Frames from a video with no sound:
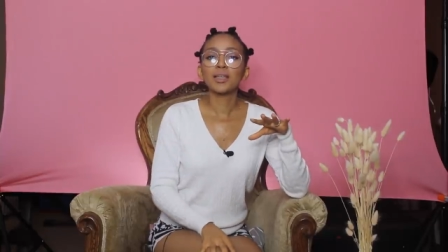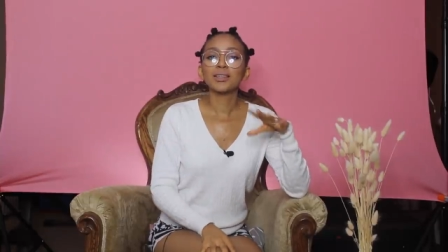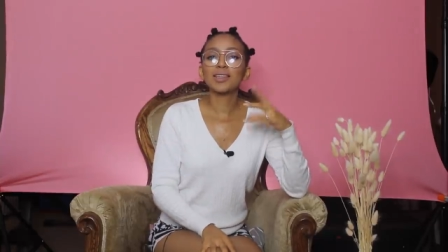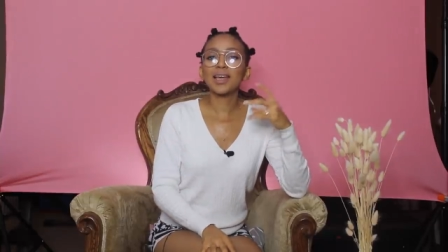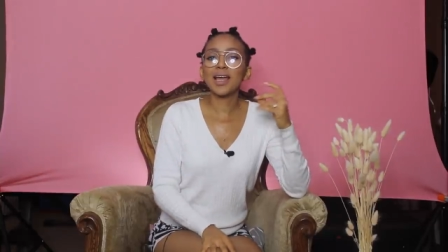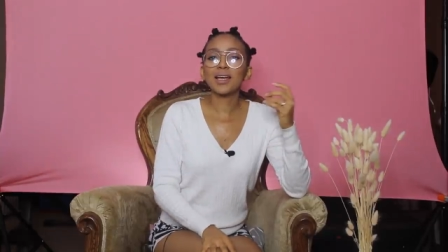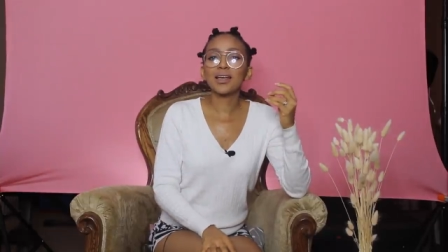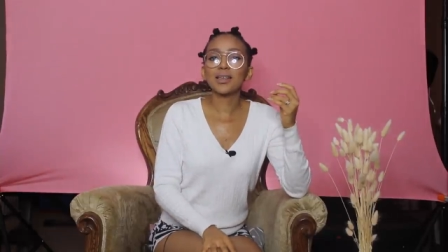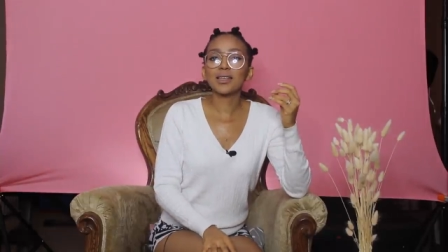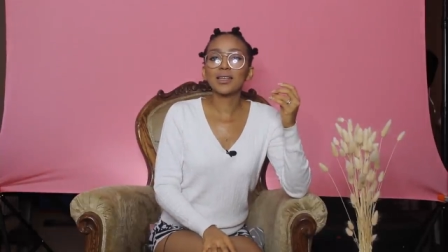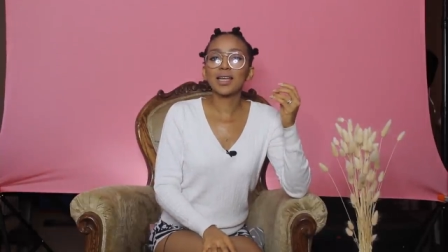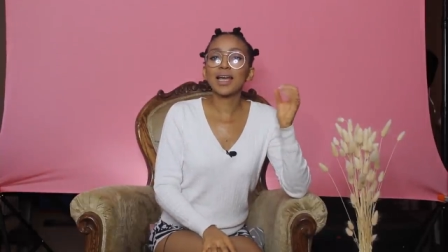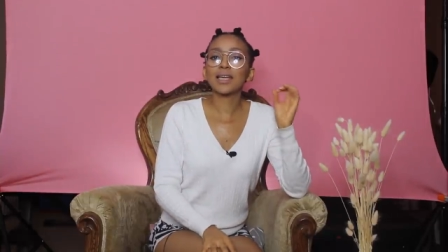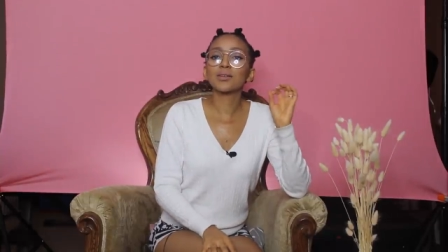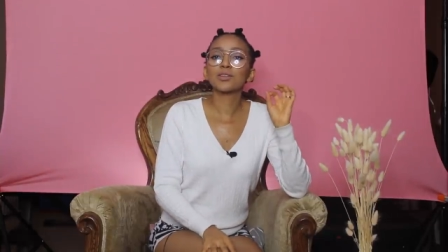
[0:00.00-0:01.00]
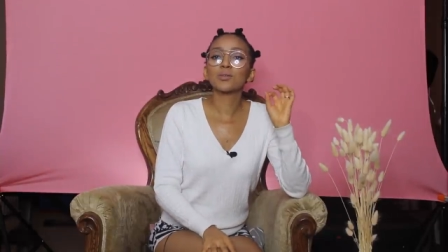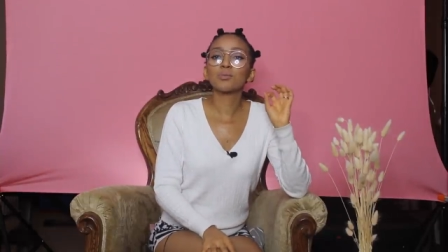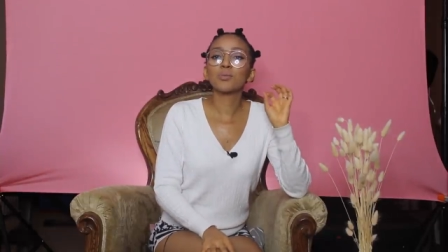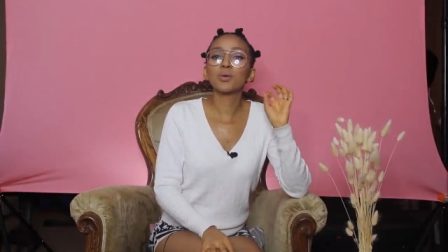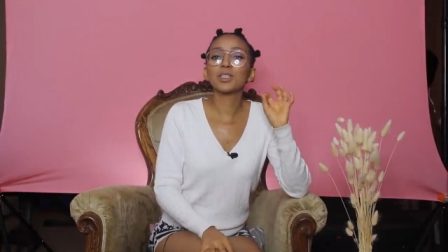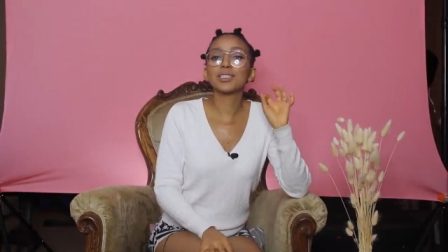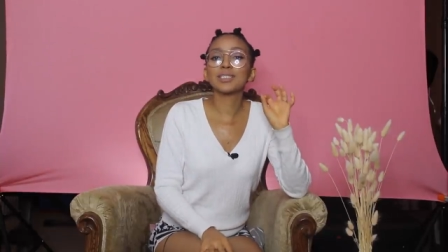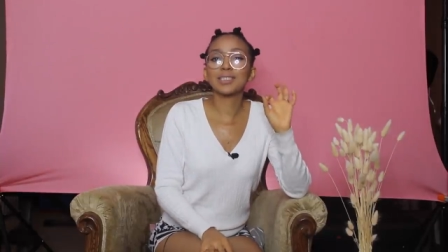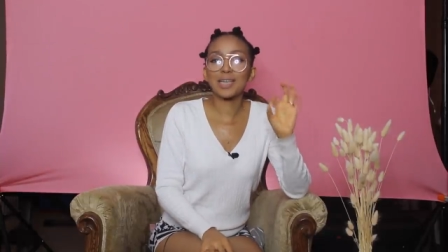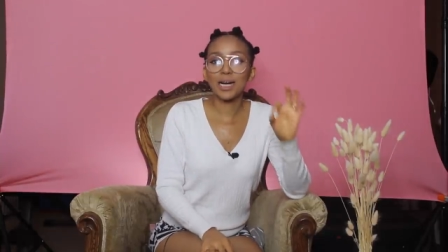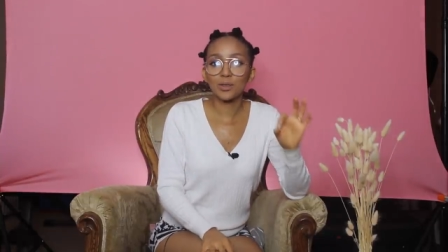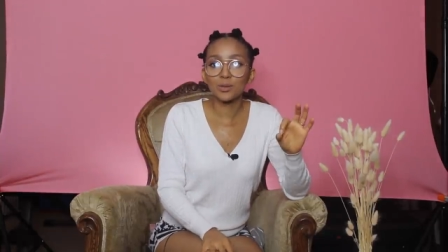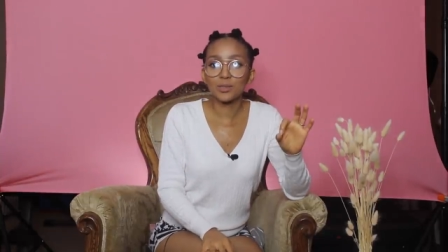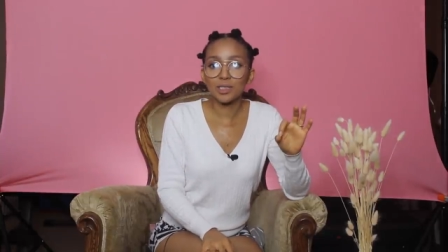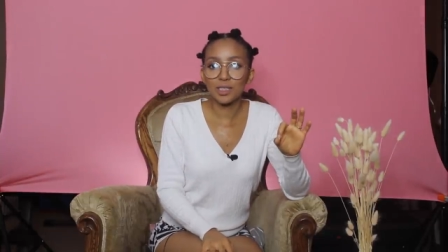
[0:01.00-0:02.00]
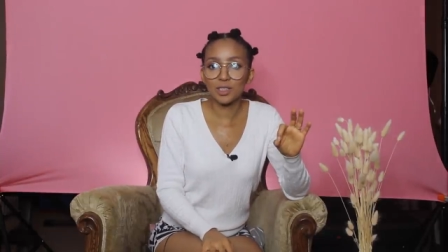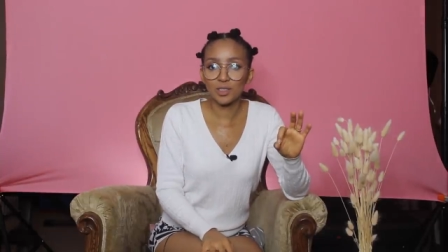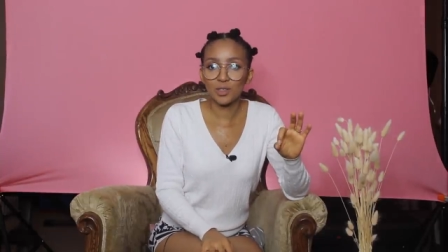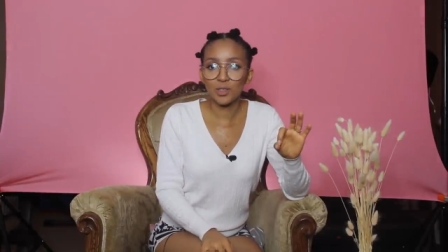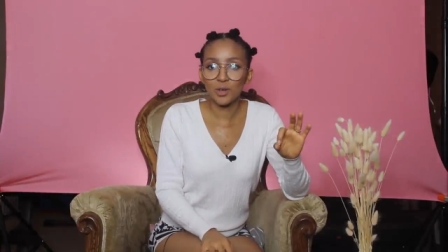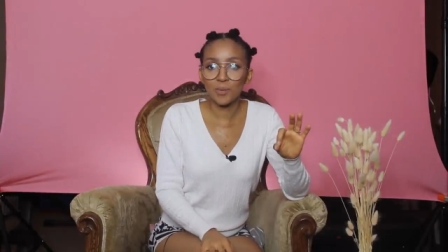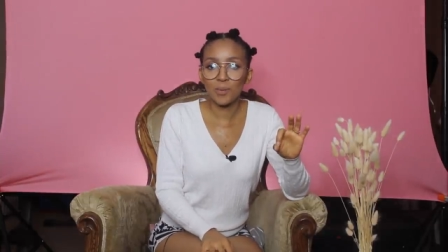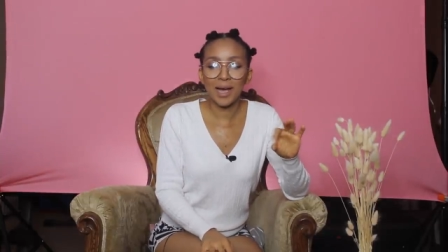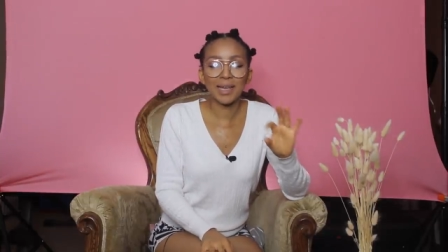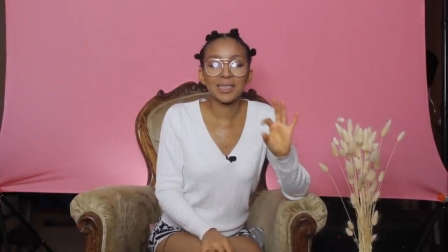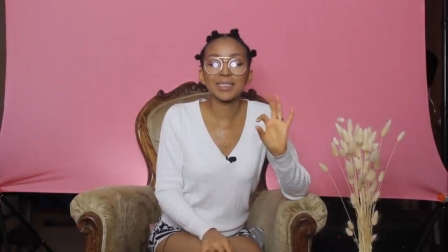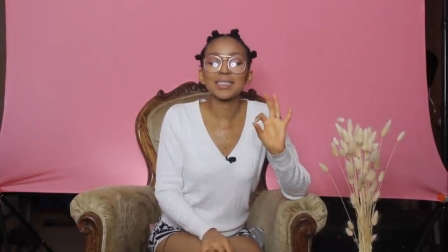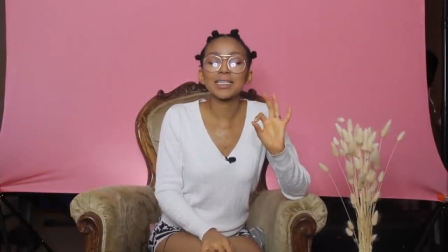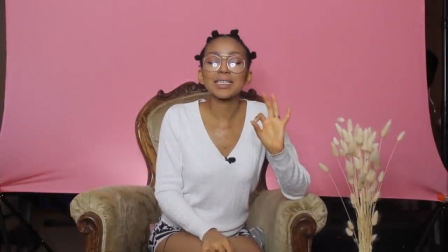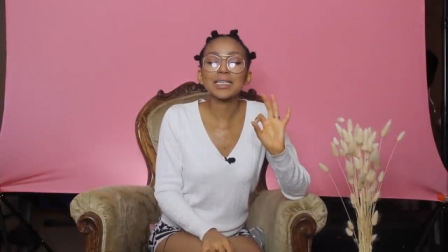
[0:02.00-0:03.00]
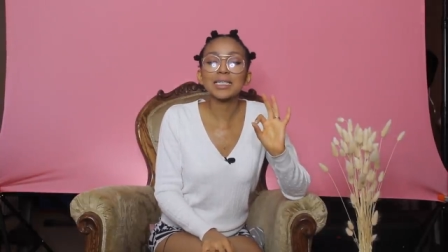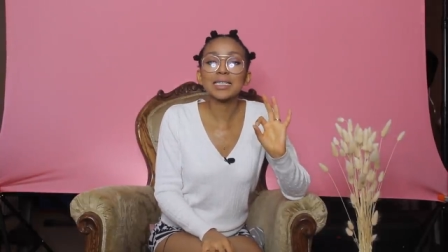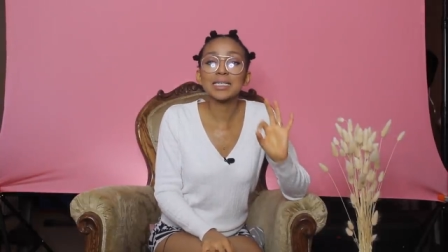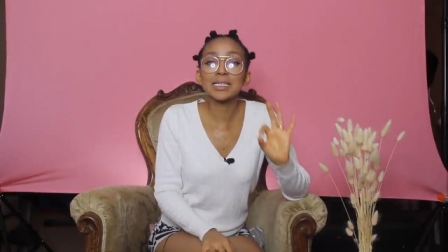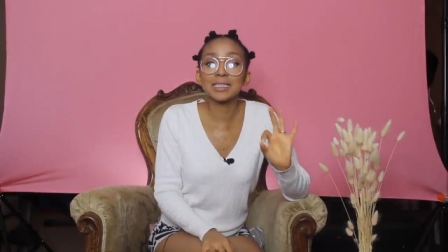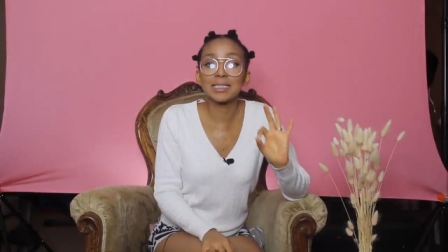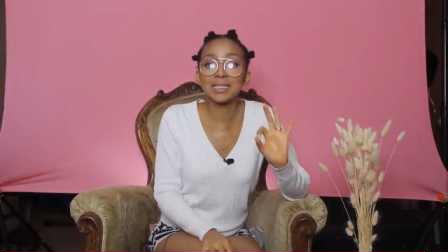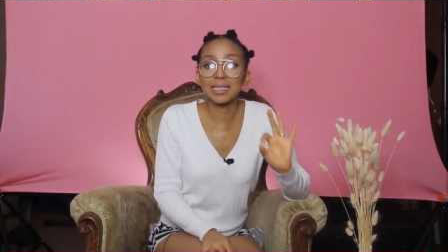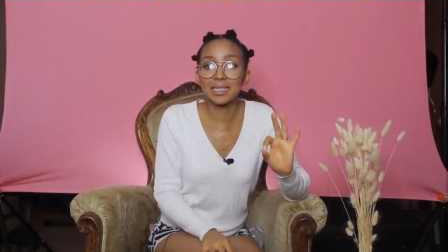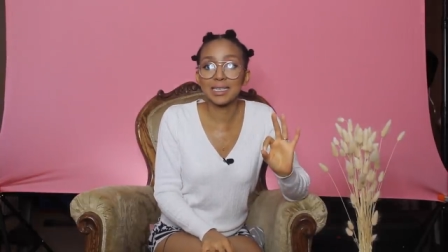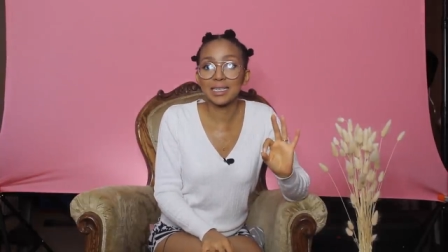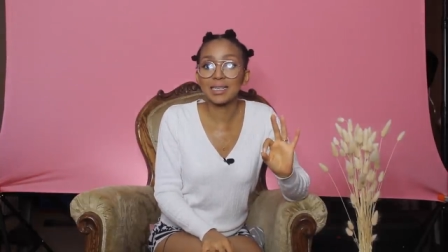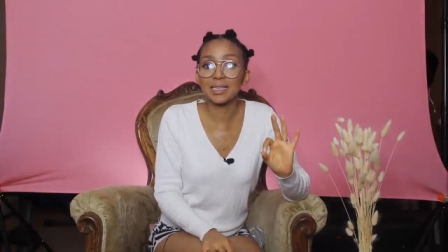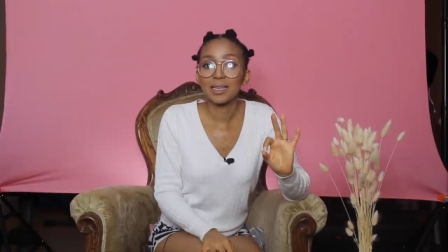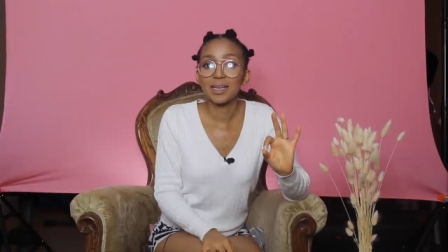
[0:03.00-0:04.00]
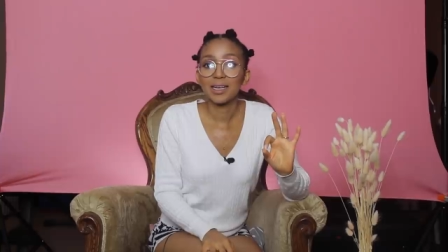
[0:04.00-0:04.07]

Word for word: they can put doubt into your mind easily.